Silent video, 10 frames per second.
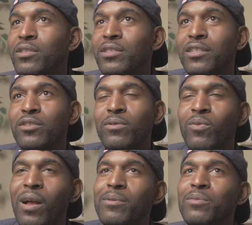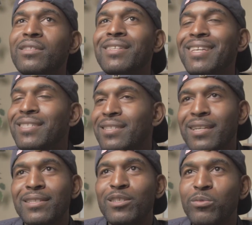you. Robert, that's the second
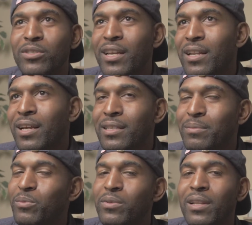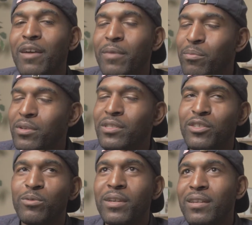super chat last time went live, man. Appreciate you,
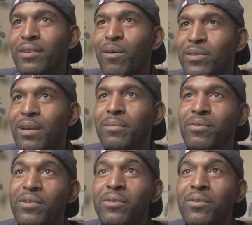man. Always coming through.